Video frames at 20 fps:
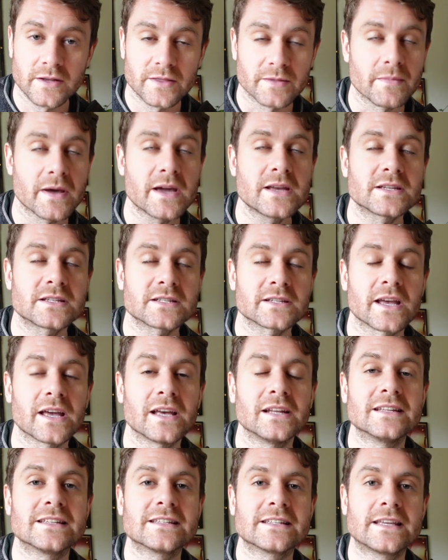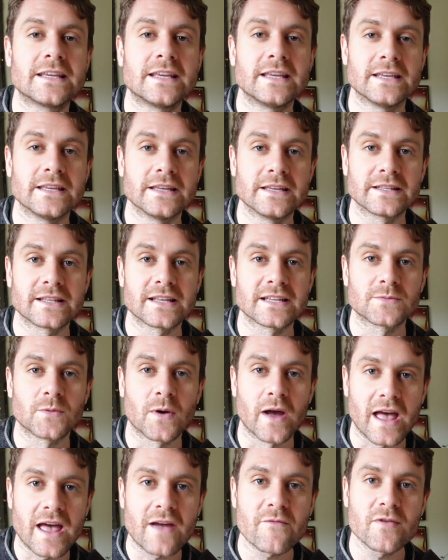Major scale is key, that's
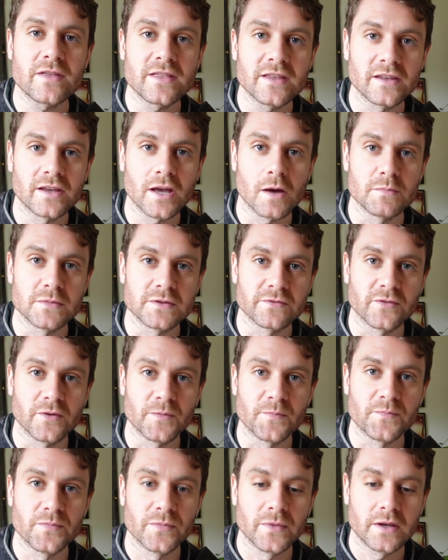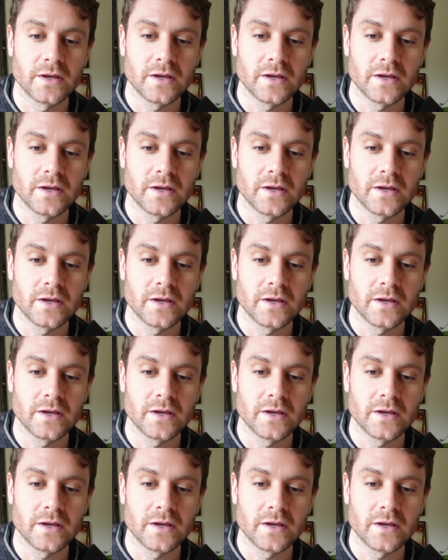where everything comes from.